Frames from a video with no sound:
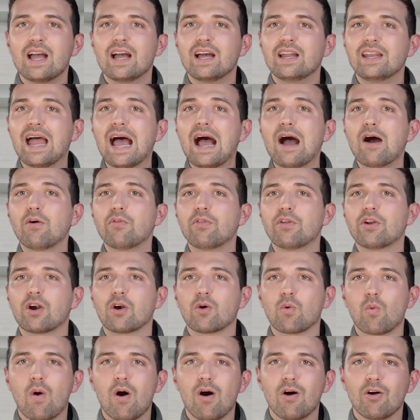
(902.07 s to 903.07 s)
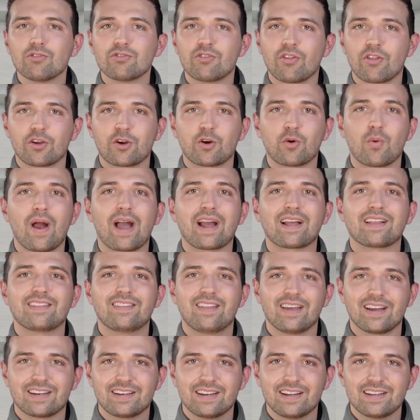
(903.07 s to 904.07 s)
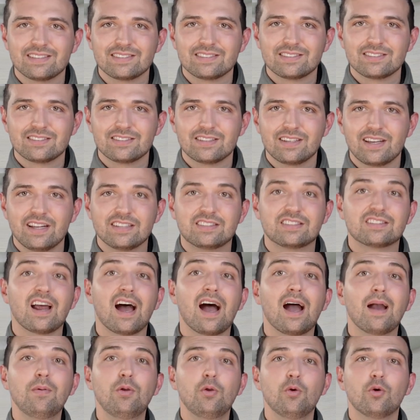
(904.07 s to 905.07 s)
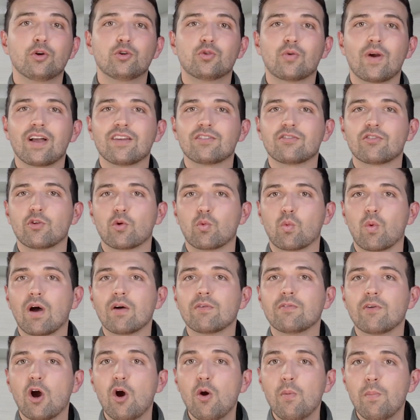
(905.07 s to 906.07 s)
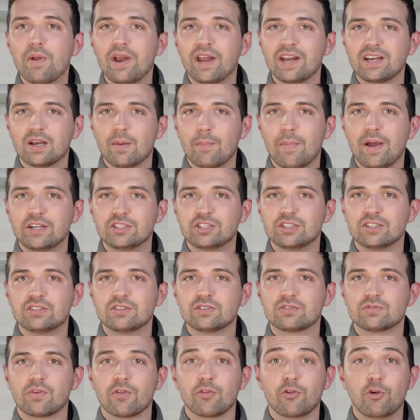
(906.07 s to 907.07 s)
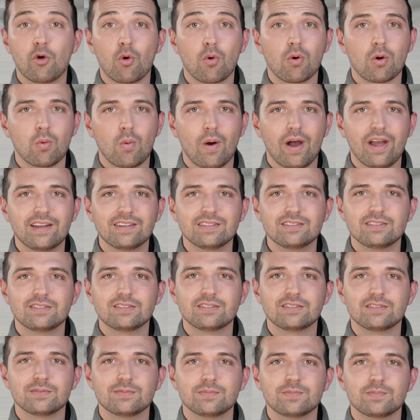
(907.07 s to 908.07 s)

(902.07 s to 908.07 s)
Now that our walls are the correct thickness, it's time to address the rough opening dimensions for the doorways.